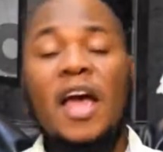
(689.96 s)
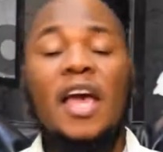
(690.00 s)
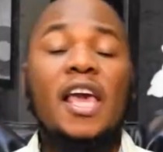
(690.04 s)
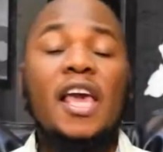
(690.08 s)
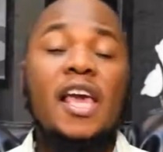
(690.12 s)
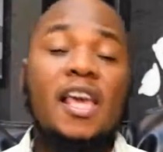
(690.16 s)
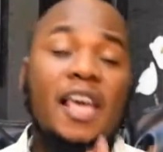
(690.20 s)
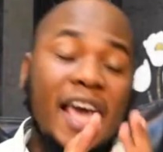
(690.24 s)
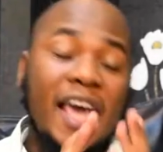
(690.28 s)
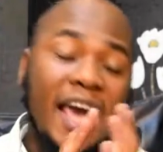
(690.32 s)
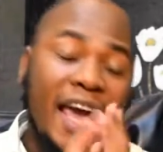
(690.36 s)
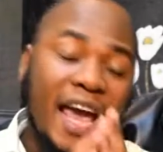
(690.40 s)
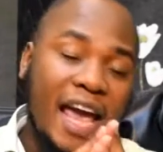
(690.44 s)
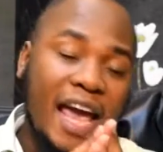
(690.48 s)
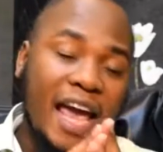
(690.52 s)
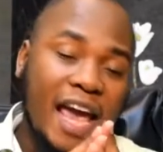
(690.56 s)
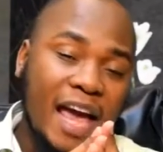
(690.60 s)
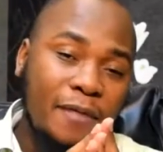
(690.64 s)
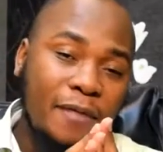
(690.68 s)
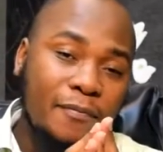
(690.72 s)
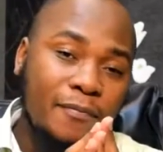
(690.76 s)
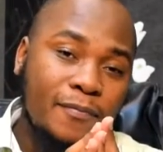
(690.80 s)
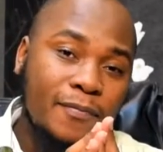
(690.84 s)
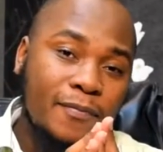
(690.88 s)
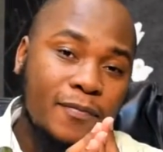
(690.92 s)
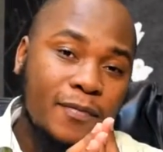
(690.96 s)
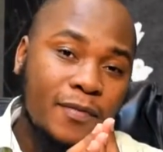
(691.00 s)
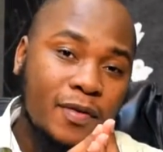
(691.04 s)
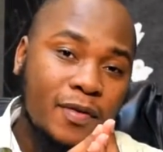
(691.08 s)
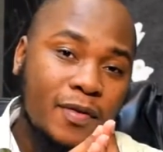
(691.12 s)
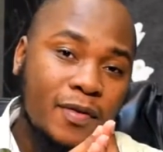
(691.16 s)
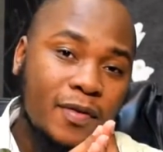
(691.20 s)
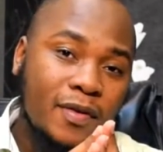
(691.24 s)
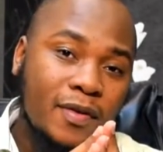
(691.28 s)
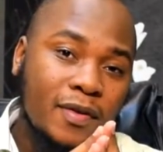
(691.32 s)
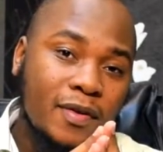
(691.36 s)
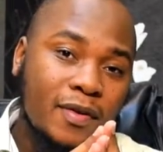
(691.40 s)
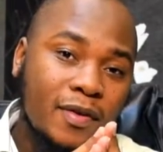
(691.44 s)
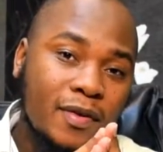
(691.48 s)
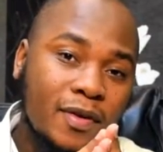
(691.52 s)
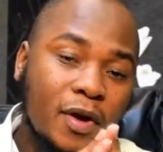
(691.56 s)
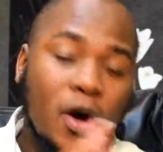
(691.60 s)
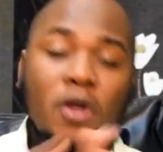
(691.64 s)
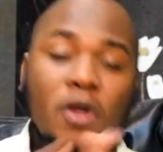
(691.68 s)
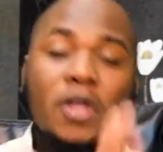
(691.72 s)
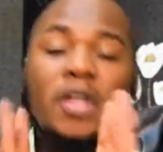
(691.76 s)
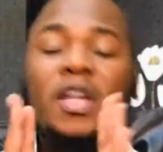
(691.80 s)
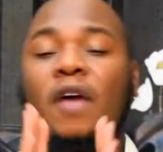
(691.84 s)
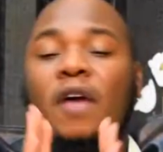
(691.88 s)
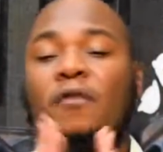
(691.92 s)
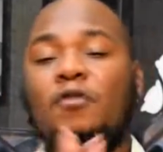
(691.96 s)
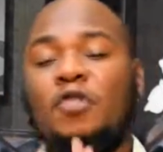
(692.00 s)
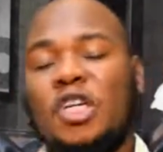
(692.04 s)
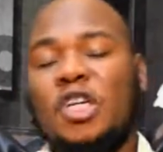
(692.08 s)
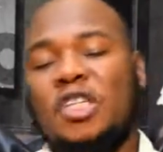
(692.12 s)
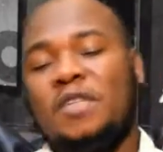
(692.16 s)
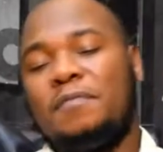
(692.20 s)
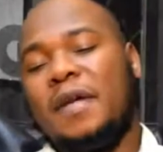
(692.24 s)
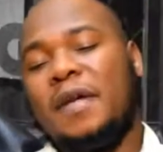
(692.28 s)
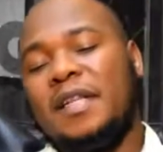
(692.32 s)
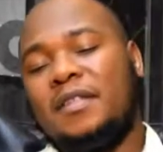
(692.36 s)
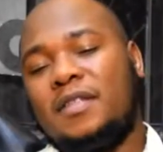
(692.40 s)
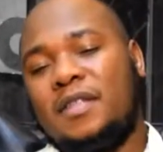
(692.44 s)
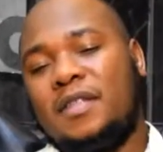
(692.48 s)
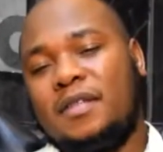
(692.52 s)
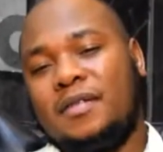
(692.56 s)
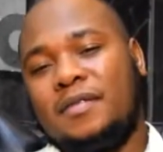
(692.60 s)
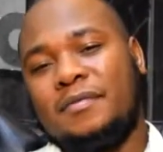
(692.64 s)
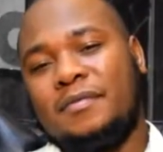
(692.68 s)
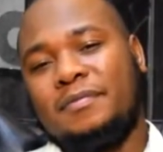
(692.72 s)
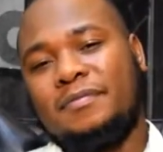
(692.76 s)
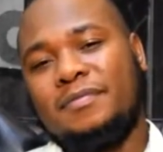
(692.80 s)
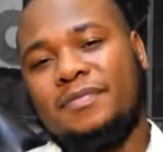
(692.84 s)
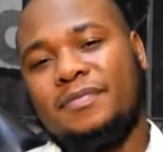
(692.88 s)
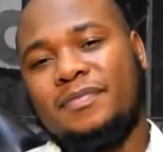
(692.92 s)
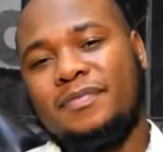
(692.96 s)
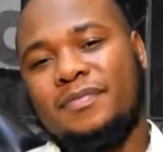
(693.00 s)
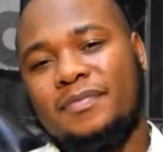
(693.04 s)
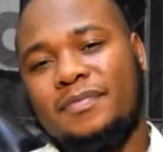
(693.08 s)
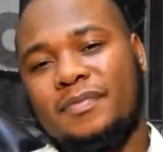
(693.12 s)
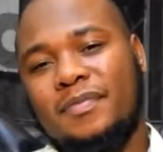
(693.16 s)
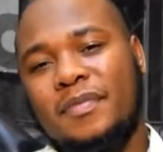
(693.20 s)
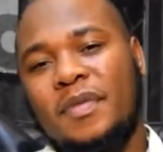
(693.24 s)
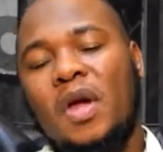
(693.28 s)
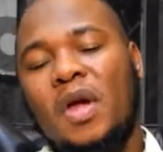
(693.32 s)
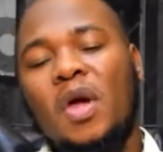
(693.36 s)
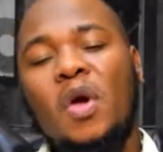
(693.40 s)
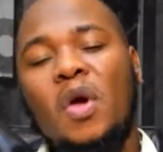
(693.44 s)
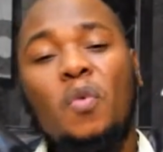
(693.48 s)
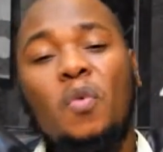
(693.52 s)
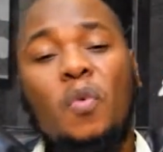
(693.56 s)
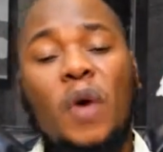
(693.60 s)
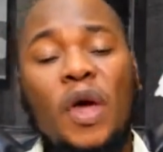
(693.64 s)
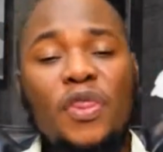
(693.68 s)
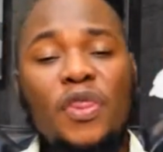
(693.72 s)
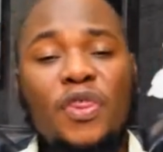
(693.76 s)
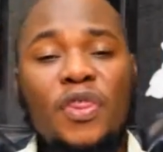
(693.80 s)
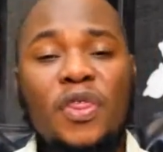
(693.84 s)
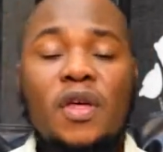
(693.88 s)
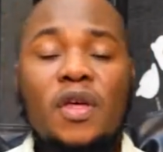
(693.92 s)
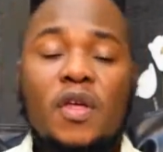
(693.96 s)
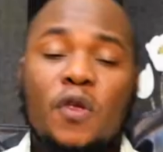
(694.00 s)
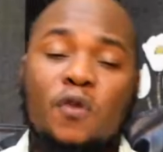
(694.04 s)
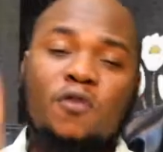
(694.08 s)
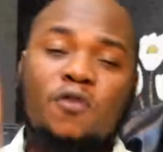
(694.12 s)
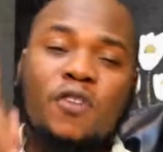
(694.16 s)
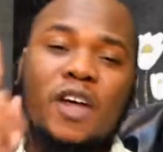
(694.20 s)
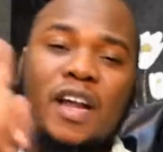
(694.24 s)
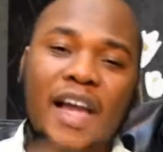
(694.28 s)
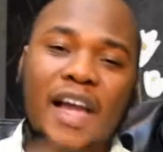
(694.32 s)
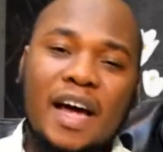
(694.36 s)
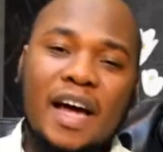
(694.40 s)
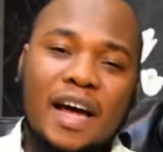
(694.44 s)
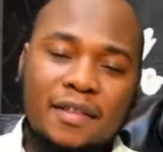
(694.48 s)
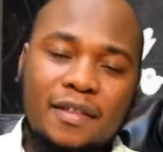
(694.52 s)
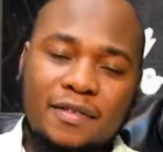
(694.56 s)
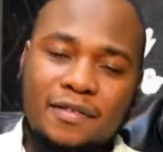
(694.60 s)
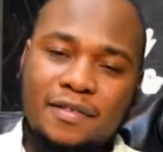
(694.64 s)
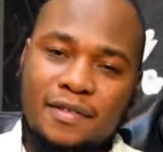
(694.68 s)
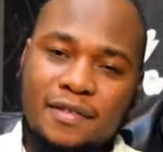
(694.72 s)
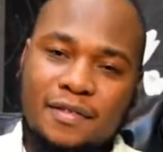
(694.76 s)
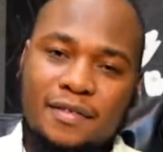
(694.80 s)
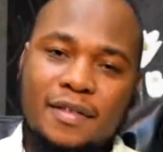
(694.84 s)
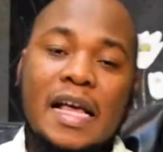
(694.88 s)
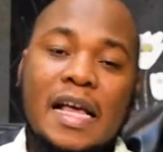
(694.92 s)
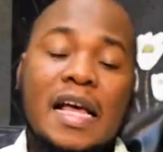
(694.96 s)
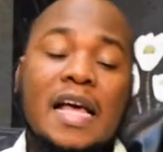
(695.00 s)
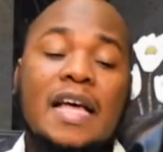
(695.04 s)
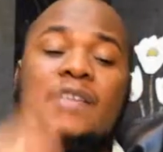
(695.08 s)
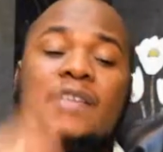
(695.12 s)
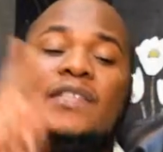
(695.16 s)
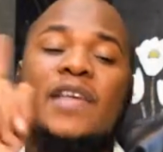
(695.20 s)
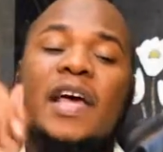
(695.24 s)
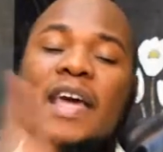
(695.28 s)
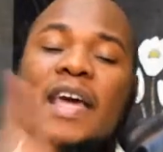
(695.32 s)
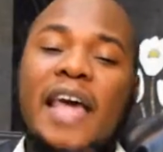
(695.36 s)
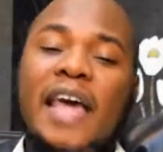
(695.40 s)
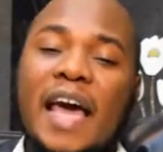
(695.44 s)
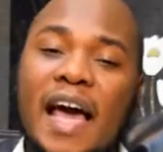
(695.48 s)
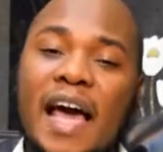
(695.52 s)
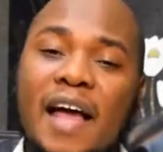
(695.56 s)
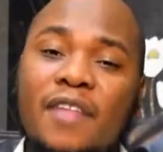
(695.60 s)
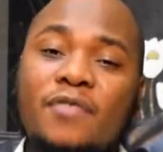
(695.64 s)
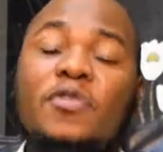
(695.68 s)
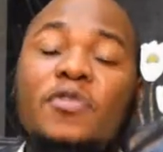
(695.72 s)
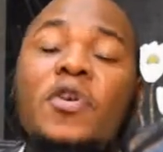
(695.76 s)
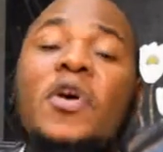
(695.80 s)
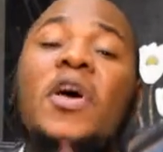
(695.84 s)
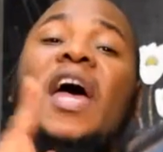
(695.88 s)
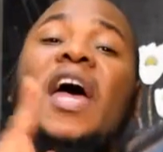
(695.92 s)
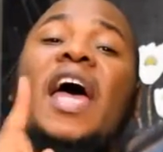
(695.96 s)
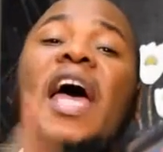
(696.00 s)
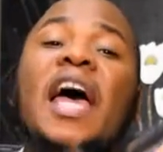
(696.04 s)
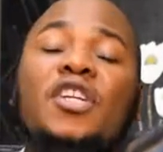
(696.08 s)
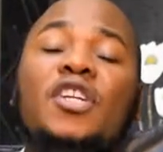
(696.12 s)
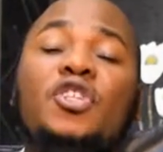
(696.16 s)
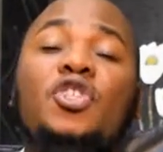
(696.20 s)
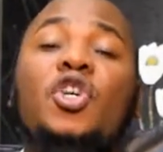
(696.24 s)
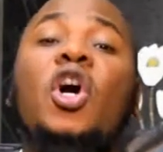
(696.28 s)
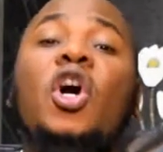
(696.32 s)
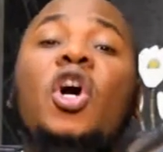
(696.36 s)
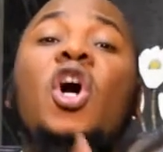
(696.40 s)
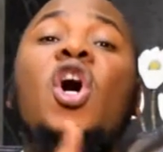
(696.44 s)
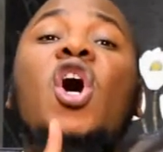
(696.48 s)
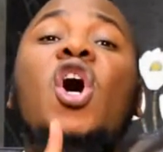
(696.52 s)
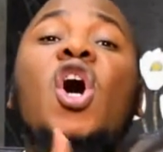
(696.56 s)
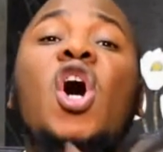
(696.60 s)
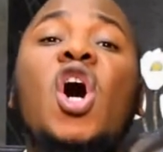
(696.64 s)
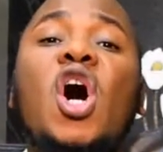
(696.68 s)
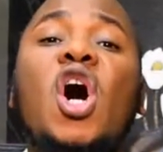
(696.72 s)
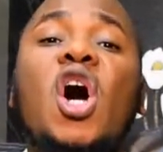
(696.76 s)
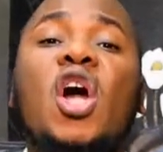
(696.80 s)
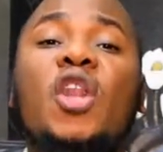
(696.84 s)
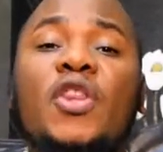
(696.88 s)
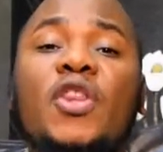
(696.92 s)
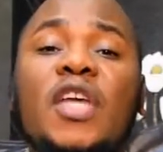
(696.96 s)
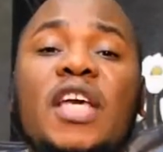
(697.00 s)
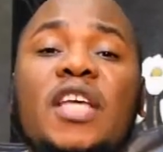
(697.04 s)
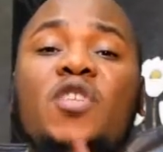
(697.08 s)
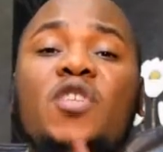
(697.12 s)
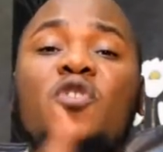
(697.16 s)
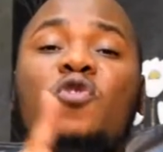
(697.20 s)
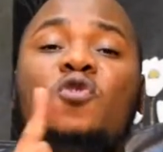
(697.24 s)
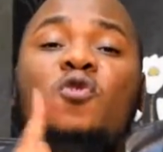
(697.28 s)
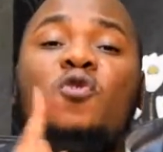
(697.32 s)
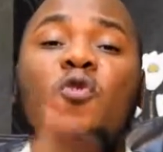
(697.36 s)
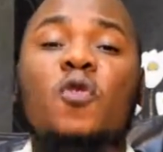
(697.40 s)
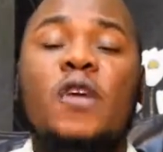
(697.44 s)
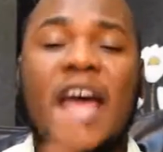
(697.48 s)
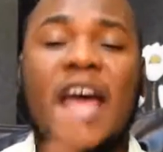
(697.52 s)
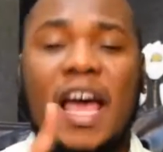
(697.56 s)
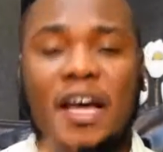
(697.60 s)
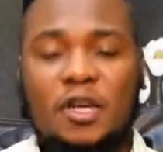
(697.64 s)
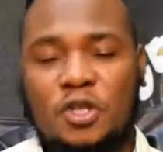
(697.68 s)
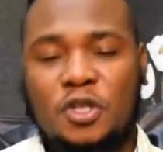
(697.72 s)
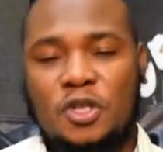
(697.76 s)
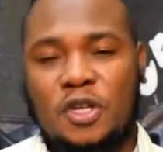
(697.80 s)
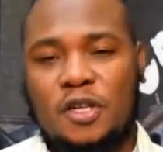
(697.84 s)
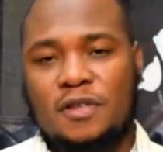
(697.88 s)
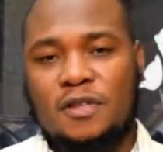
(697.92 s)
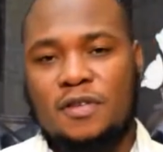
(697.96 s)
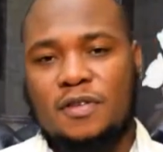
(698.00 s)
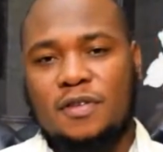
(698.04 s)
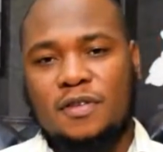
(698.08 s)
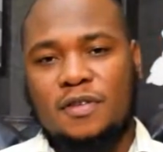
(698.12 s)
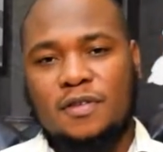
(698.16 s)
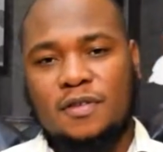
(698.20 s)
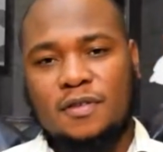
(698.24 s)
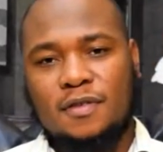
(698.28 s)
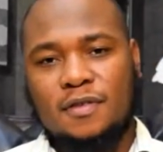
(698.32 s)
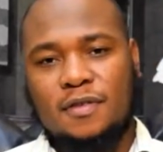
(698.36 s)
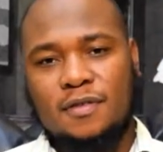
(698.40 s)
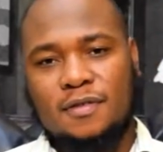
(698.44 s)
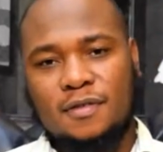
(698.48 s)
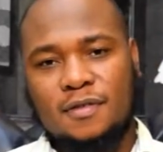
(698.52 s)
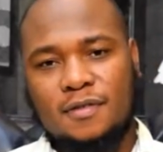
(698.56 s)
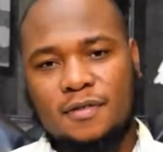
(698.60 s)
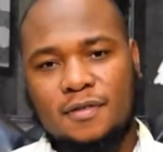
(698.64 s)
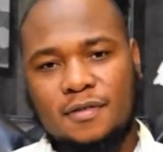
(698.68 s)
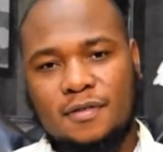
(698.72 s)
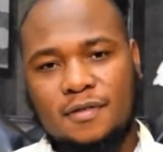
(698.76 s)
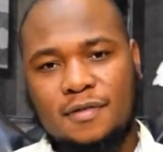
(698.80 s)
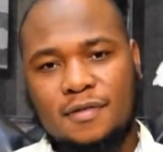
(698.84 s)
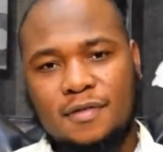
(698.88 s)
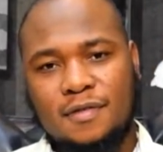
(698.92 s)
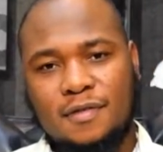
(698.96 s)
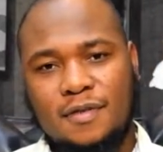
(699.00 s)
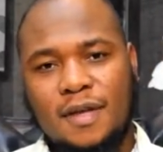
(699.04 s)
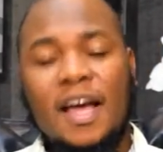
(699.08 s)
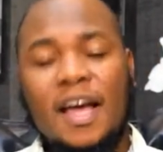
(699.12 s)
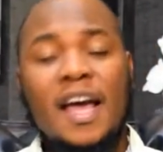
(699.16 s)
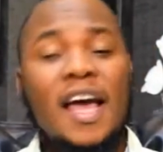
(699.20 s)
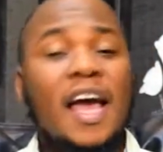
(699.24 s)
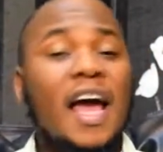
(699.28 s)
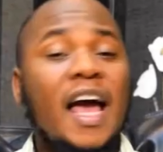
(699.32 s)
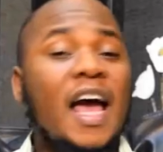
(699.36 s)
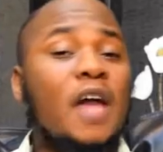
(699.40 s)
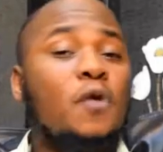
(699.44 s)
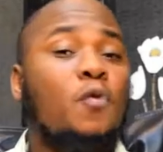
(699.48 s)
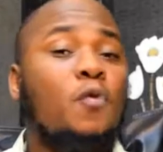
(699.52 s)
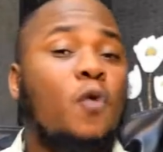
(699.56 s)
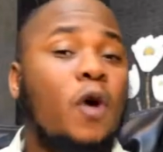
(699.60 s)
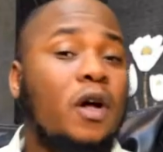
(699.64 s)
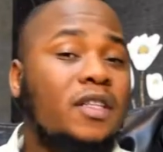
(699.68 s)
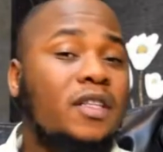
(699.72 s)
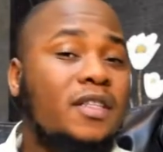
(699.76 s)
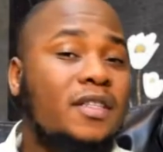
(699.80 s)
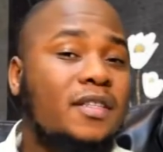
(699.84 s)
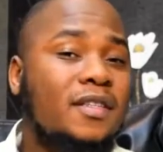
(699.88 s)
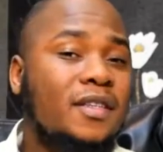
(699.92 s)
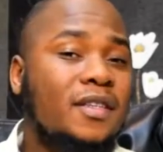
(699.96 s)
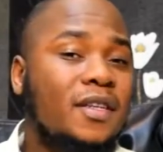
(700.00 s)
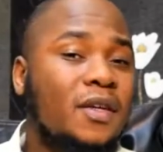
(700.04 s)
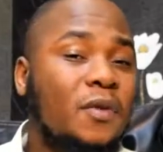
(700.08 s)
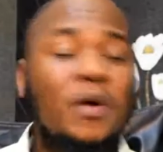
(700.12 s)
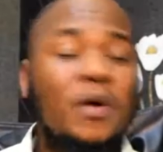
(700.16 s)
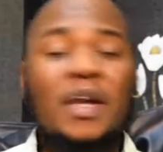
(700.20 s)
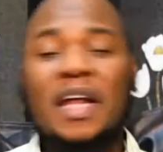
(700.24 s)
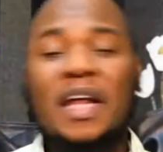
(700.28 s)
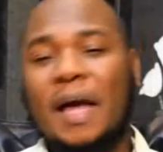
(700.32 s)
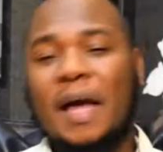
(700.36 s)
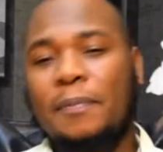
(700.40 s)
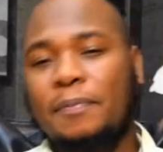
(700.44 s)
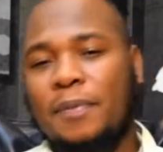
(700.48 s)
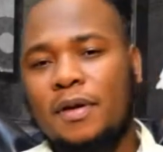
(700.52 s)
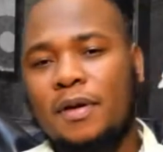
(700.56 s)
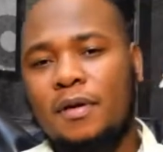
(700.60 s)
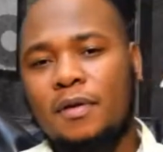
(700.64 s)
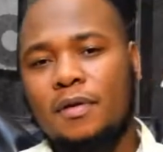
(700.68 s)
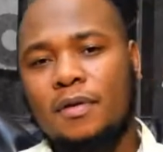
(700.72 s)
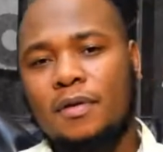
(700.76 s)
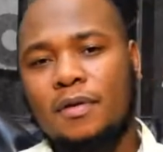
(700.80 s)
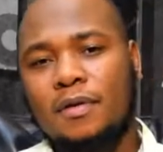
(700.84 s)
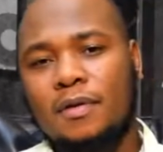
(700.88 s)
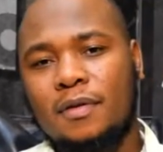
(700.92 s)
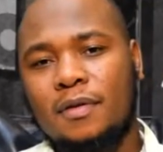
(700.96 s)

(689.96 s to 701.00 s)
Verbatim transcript: He came on the day of judgment with salat, zakat, hajj, all these good actions. And what will happen?